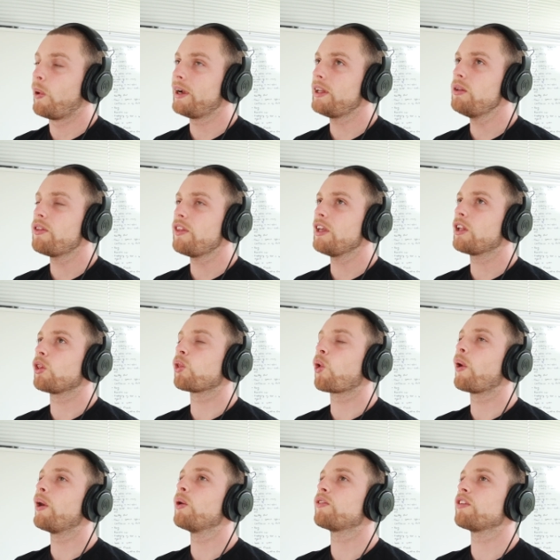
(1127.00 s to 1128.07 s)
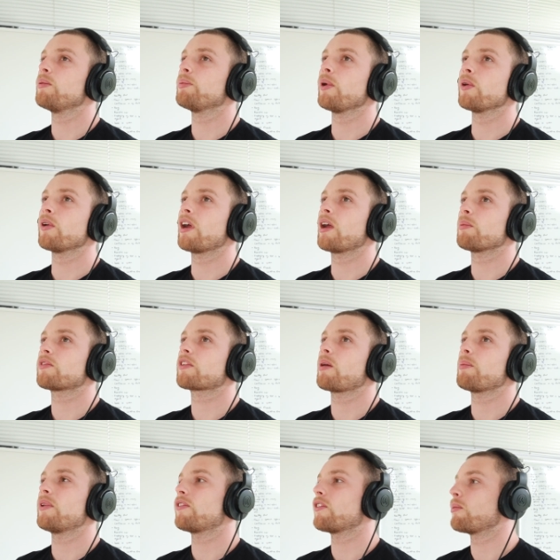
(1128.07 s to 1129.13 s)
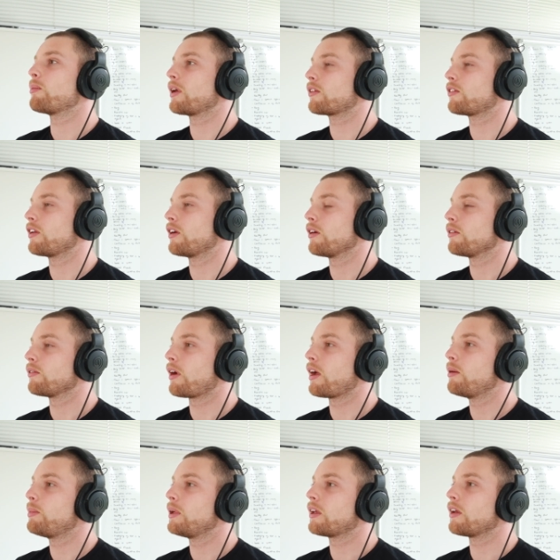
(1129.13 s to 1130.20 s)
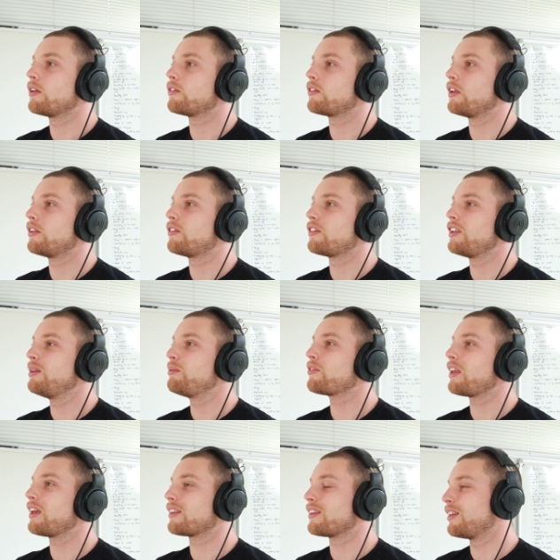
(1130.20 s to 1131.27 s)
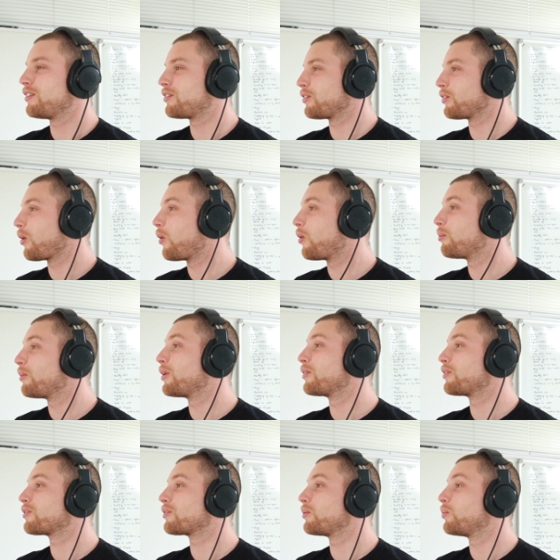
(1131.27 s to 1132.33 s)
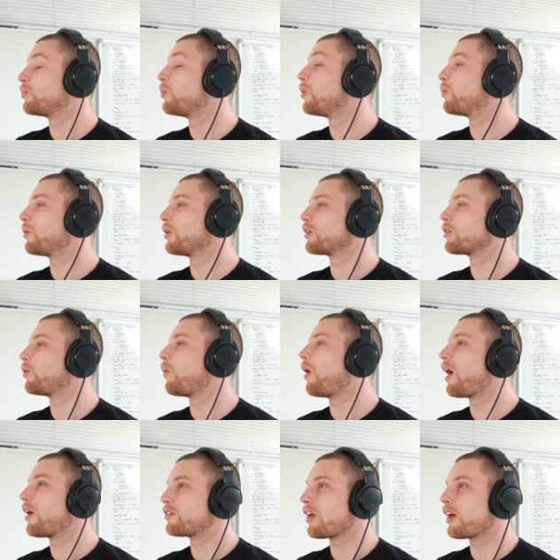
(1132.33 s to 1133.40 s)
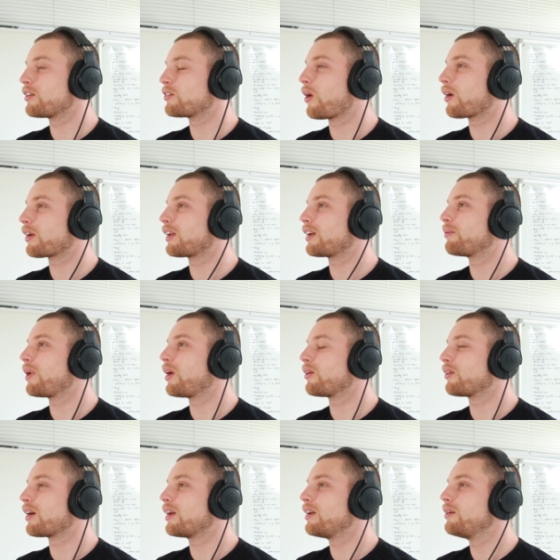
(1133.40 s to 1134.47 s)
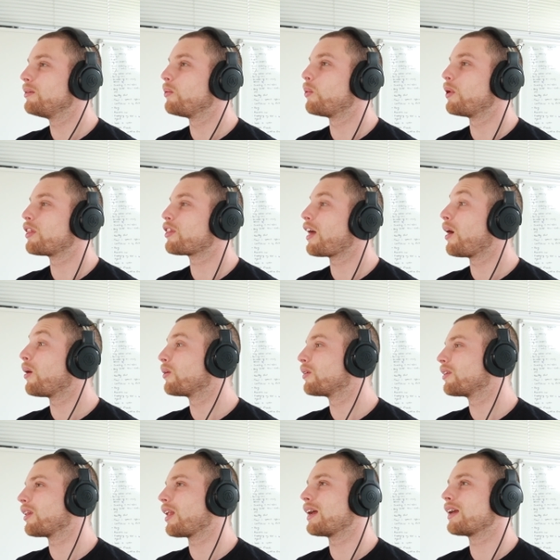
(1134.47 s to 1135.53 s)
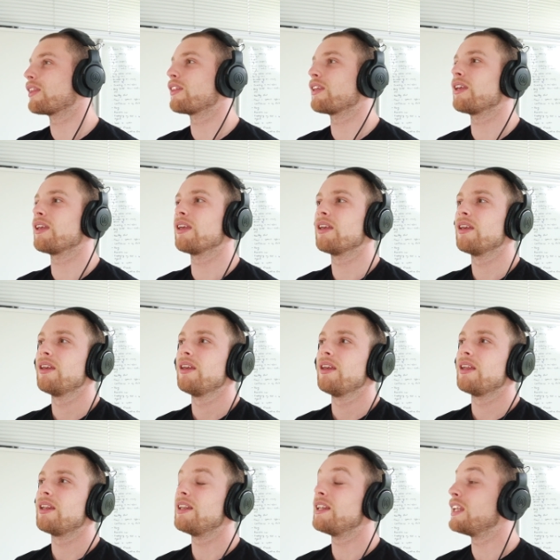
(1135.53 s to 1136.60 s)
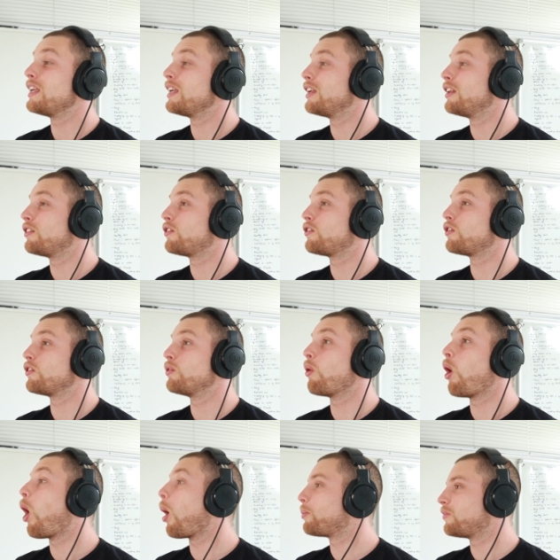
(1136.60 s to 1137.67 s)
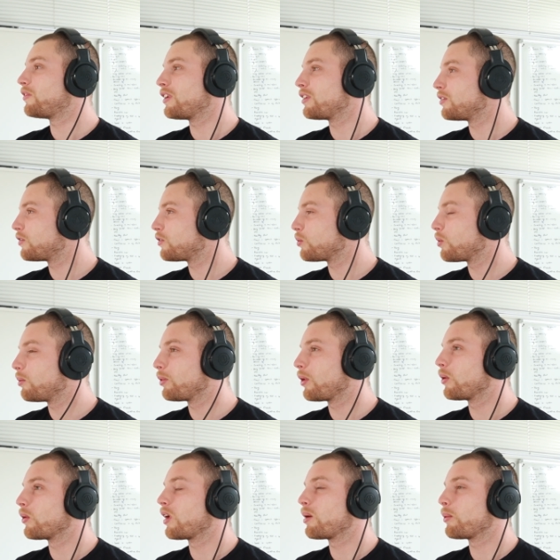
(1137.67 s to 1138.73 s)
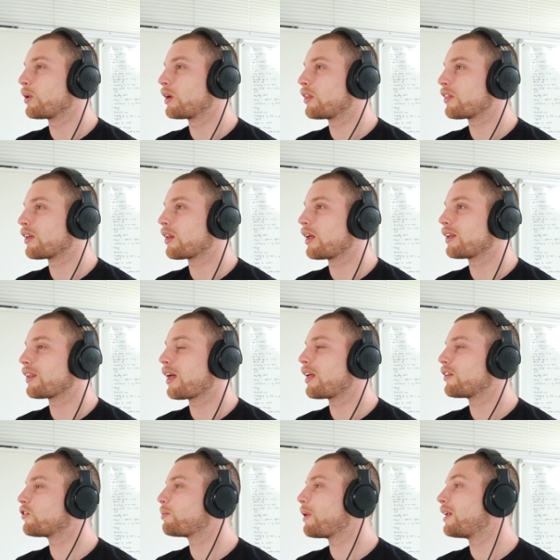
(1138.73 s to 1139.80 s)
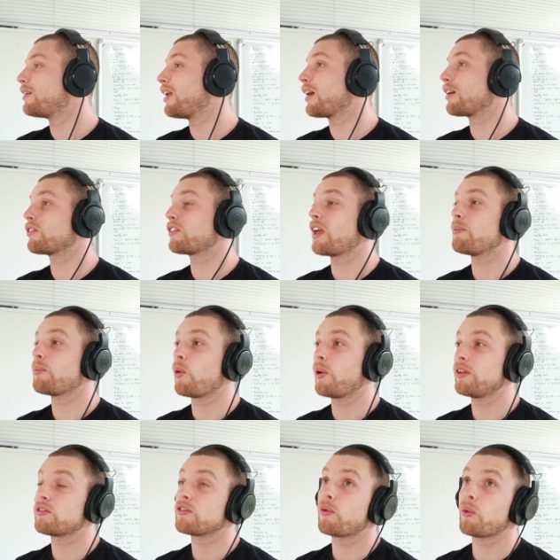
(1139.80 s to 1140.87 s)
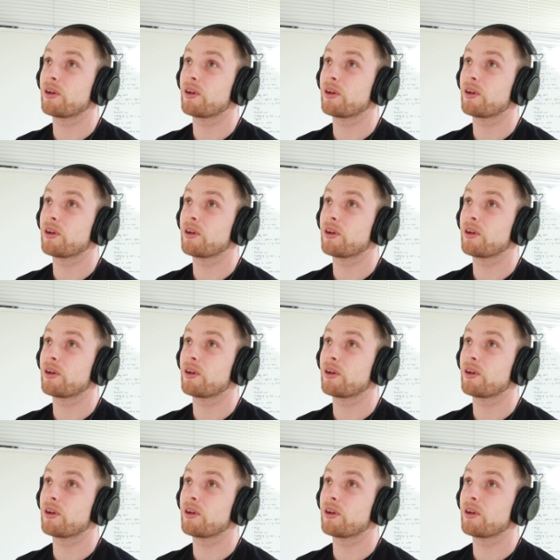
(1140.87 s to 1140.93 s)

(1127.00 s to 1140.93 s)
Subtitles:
do you think loyalty programs come into the mix here, right? Because it seems like these are almost what we're quasi talking about, right? Without like the need to opt into a program or anything like that. Spend X, get points for